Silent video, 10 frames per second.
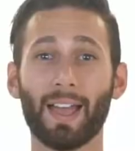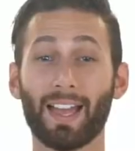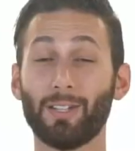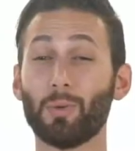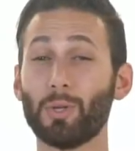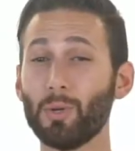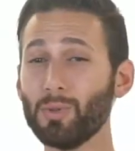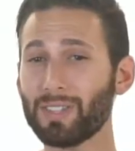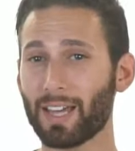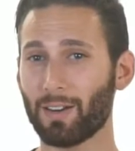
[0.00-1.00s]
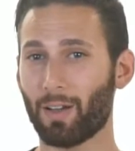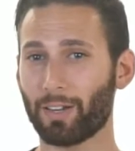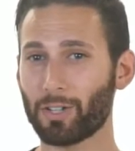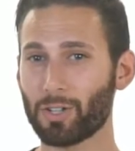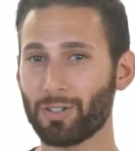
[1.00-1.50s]
and you use that
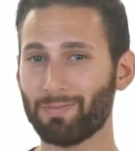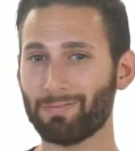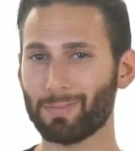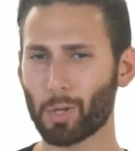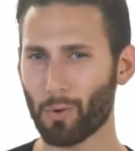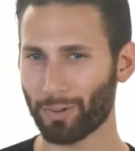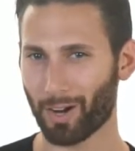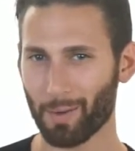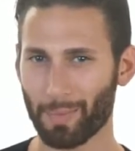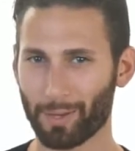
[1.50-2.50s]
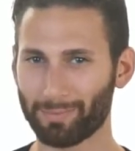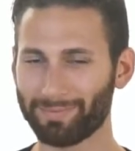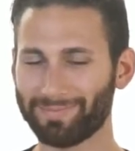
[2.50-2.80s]
knowledge to overcome them.